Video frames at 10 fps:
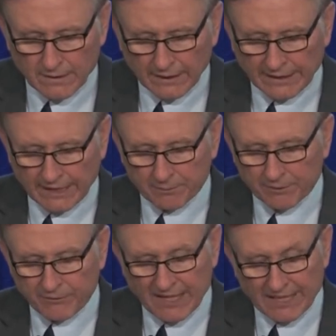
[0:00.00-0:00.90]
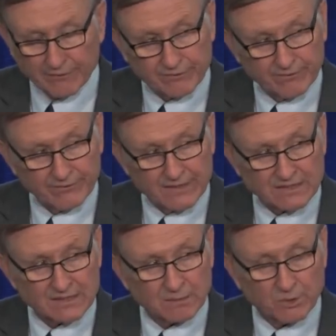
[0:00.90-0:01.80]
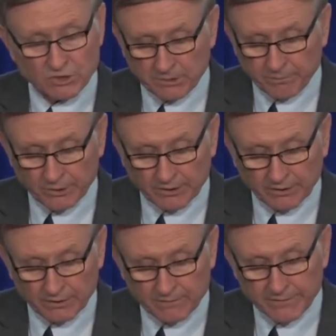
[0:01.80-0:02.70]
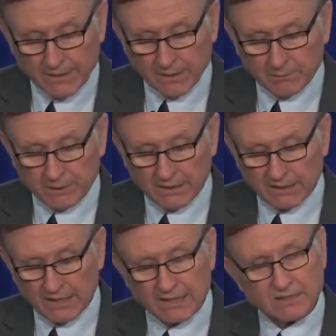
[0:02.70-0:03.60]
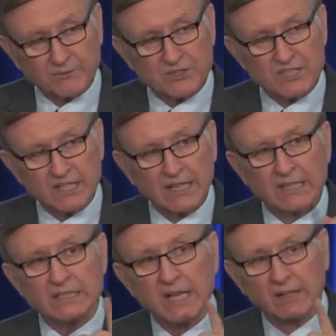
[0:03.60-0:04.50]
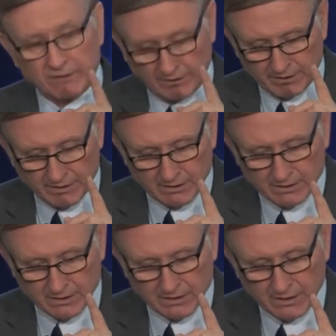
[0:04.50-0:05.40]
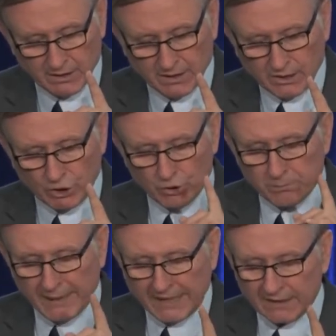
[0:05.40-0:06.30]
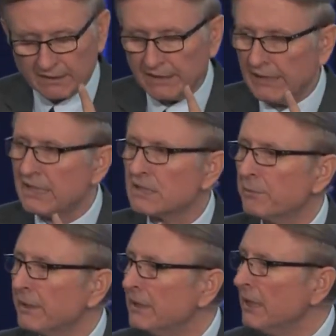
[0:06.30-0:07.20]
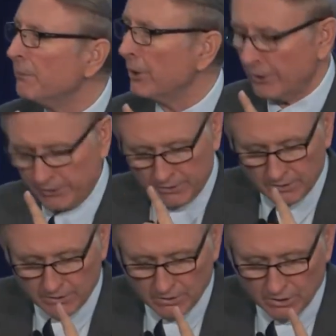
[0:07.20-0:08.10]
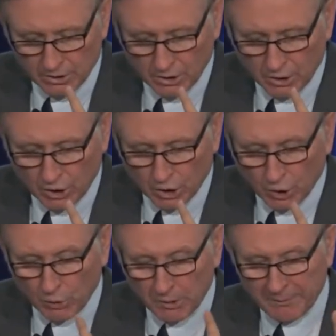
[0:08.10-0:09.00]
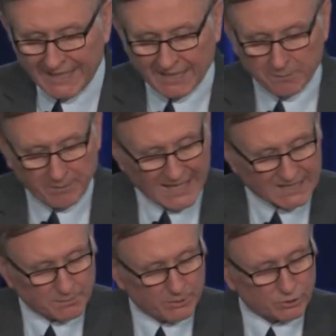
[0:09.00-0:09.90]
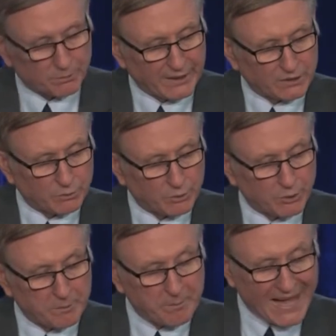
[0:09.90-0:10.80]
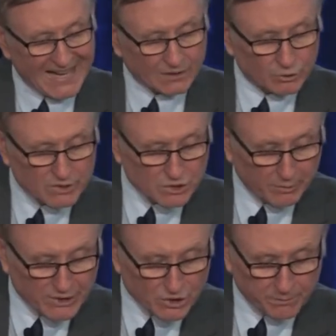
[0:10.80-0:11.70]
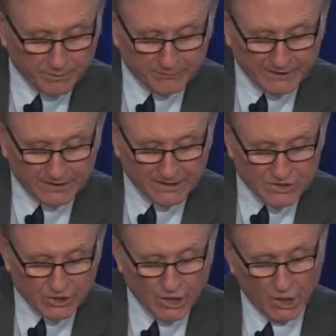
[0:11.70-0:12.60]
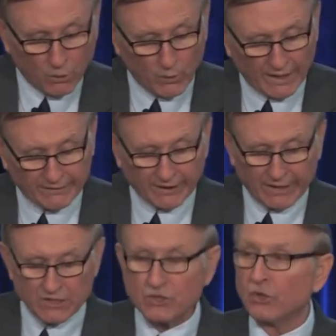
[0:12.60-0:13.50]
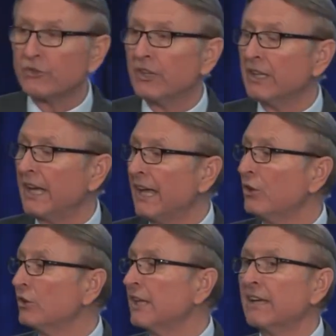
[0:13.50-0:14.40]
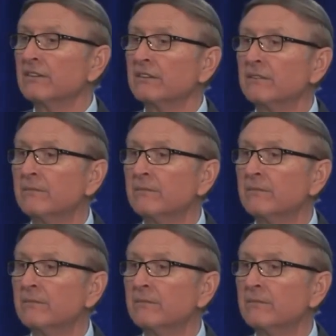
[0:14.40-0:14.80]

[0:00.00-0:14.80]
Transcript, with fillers: And number five, this is the most important. Because of sin and death, Humanity needs a Redeemer who will make it possible to bring the world back to its original perfect condition where there is no sin and no death.